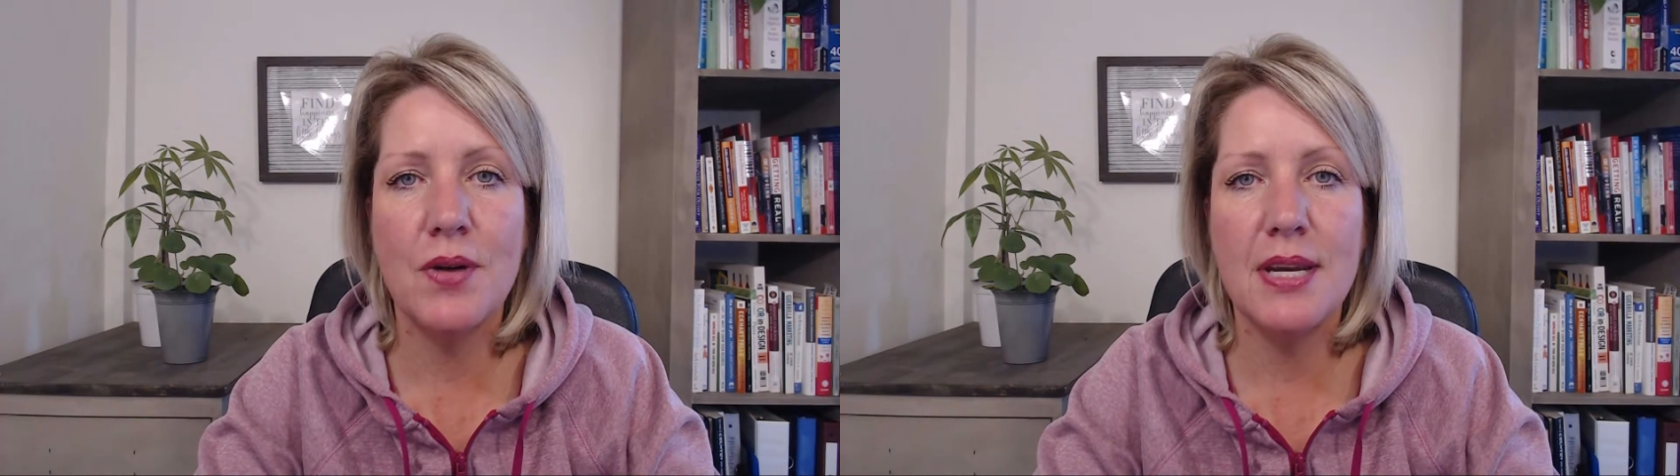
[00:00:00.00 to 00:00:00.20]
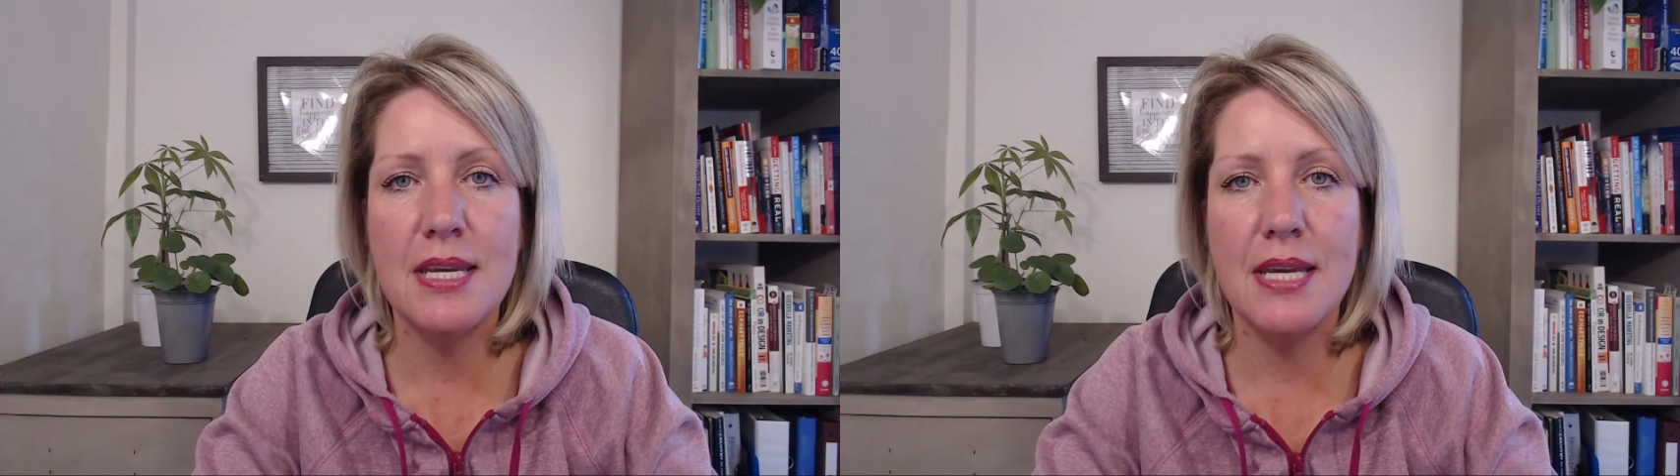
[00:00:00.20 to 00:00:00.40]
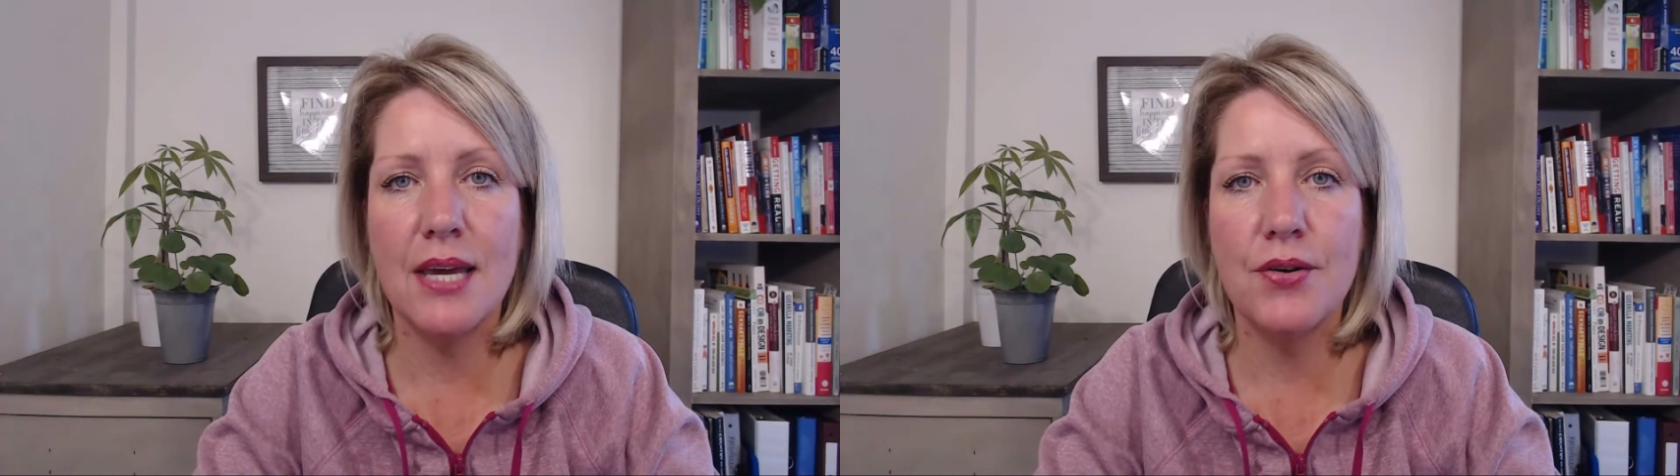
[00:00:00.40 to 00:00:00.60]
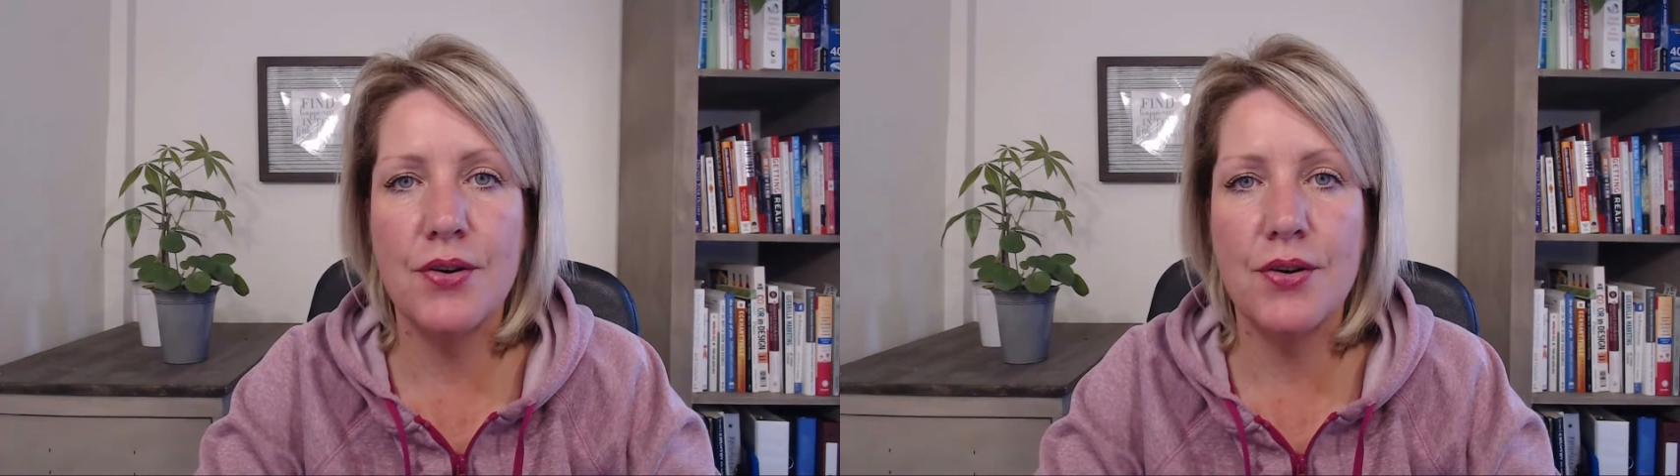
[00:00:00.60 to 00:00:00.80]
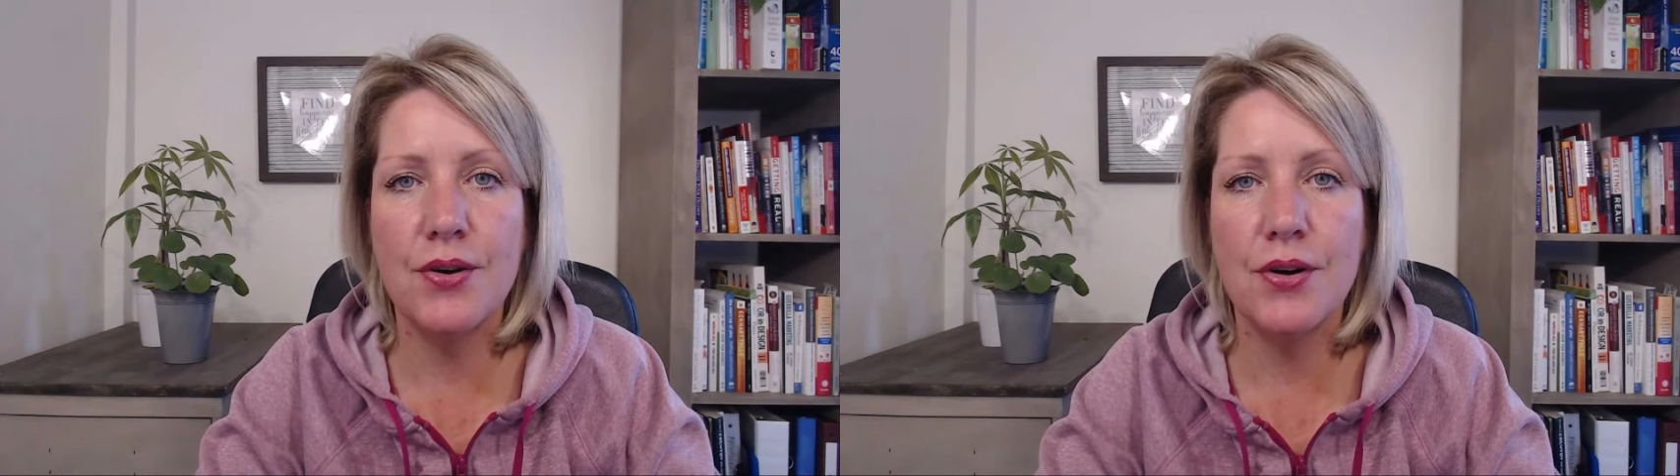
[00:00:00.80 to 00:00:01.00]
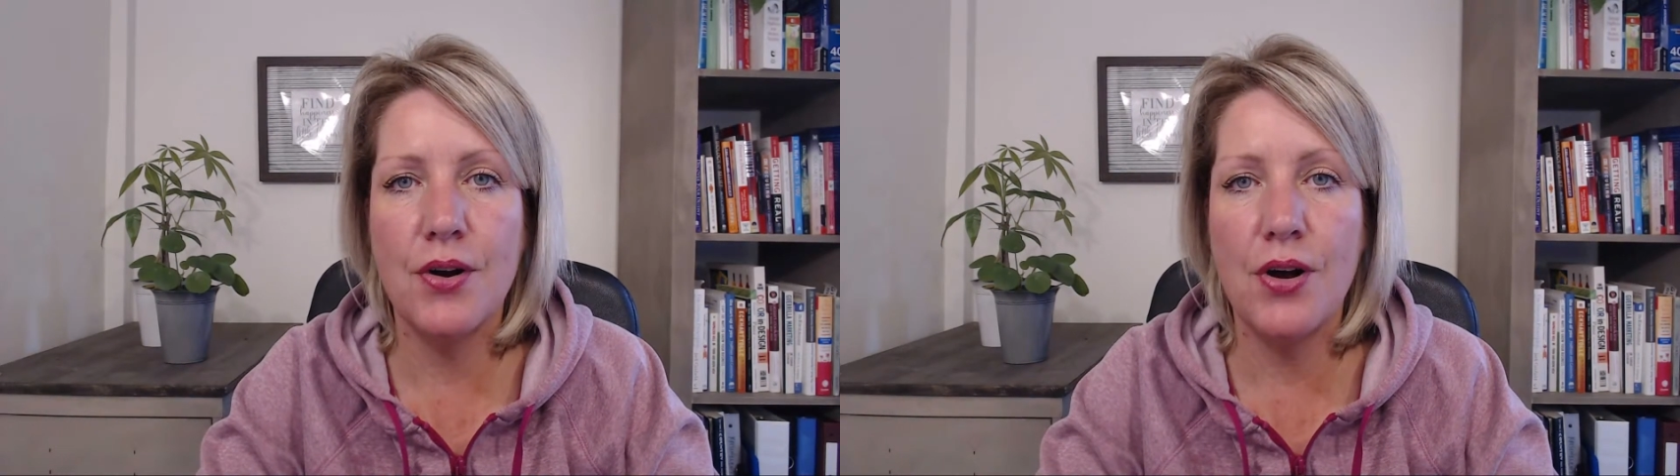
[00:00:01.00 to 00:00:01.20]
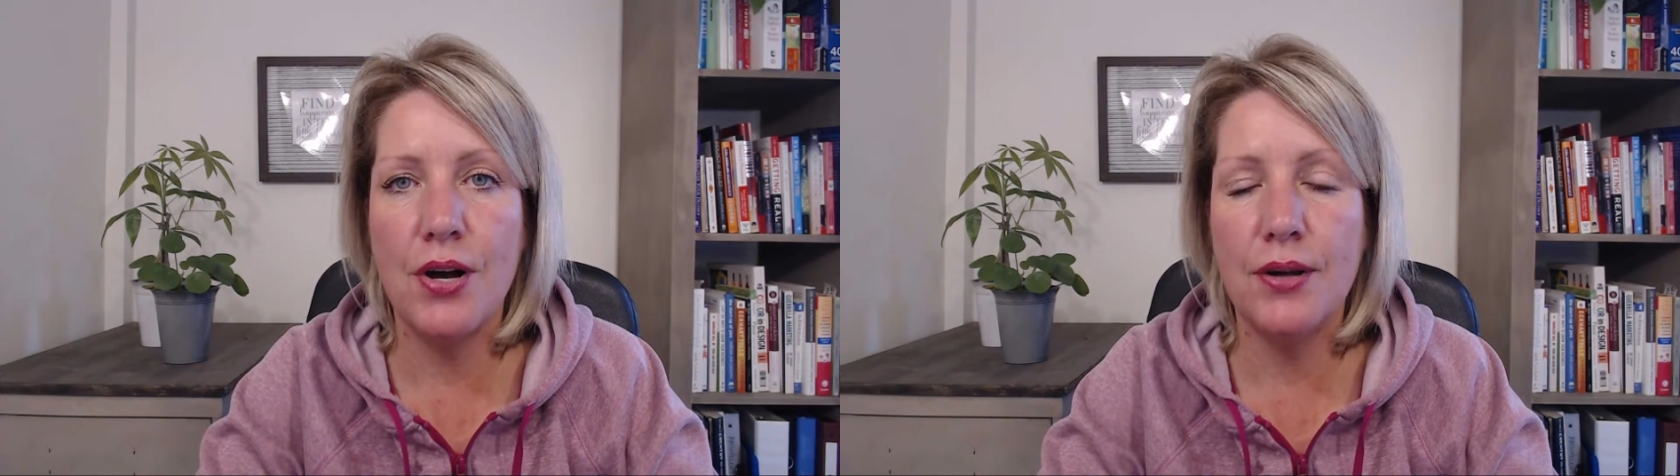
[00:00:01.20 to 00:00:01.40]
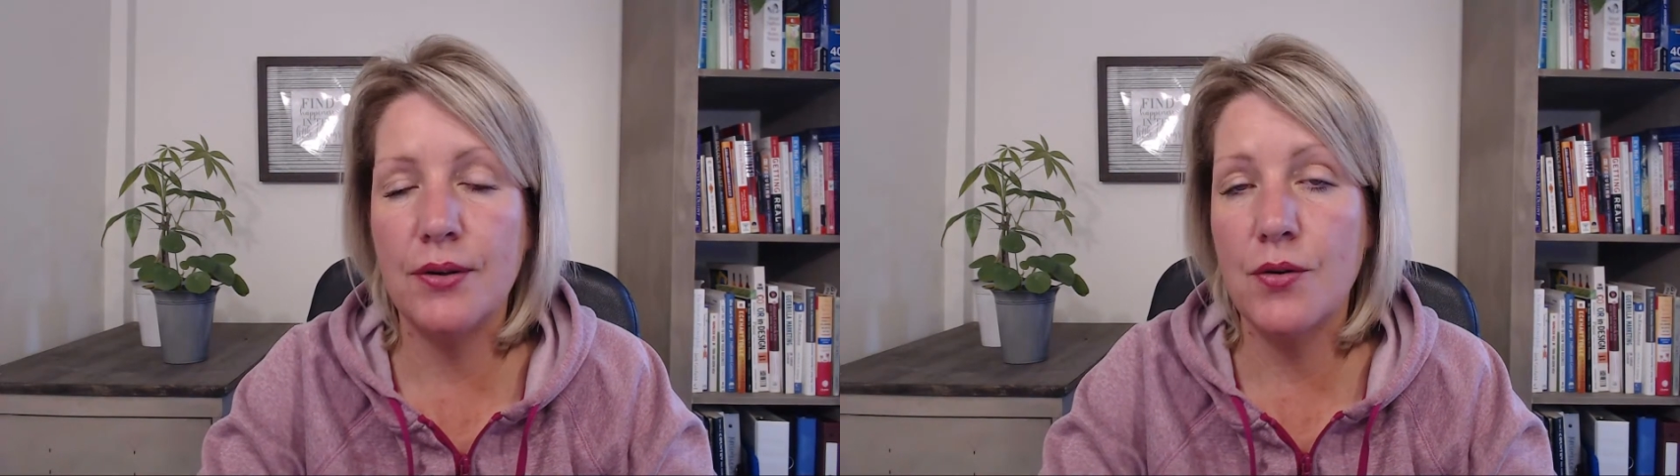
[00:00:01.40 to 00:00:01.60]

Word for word: ready to get her uh,